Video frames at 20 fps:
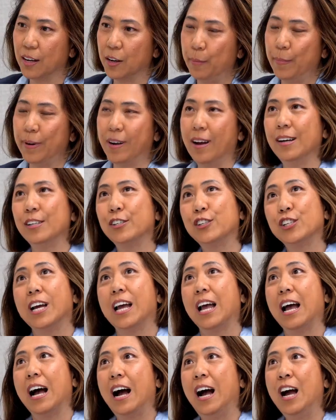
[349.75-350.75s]
Oh my gosh.
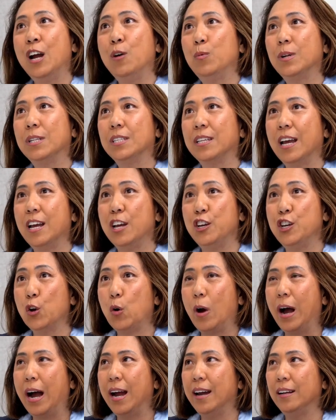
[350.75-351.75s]
I would say,
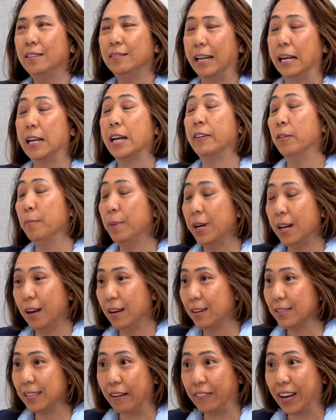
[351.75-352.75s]
I, like everybody
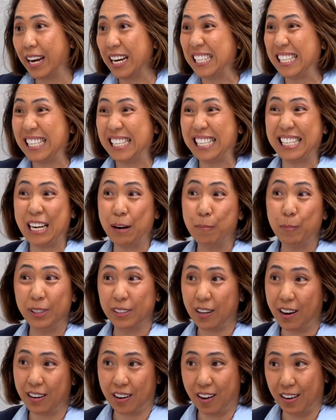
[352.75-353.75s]
else, I kind of
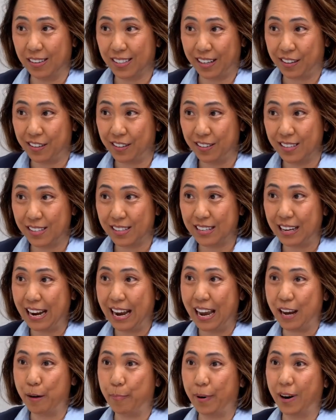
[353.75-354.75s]
stumbled on call centers.
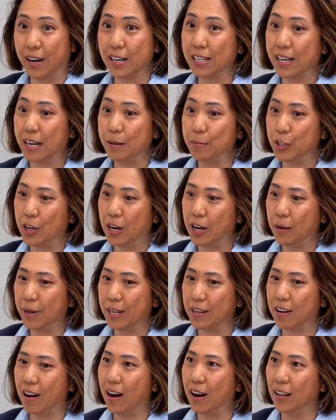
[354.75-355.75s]
I had a part-time job
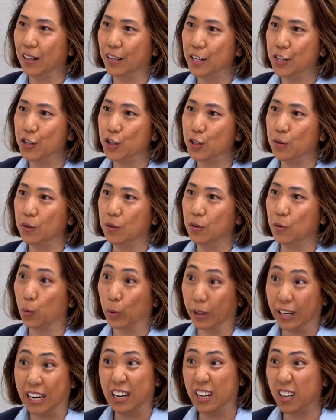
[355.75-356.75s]
in college
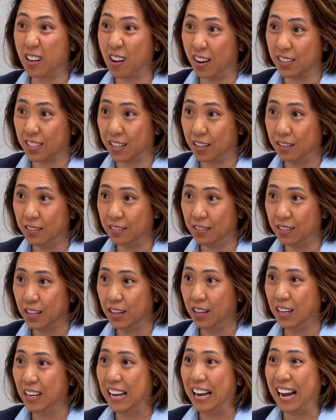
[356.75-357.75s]
working in a call center.
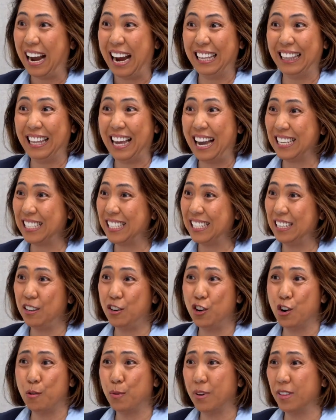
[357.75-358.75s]
I lasted
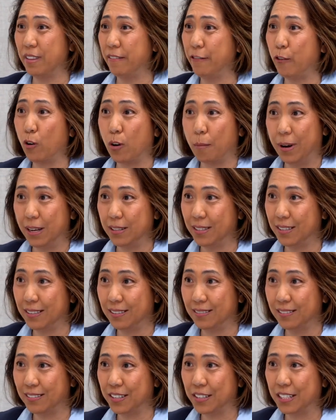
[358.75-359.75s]
no more than 4
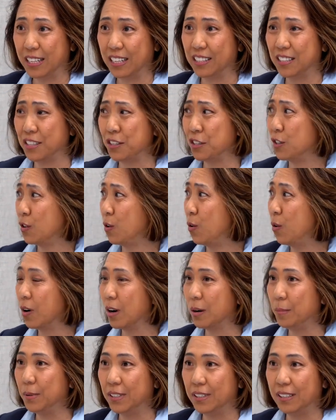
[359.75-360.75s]
months because this is
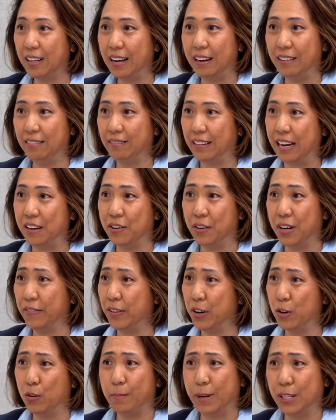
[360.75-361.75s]
horrible. I don't
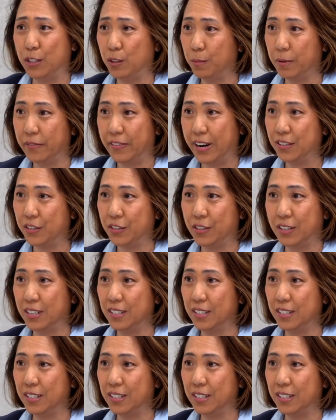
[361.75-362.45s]
even know who my supervisor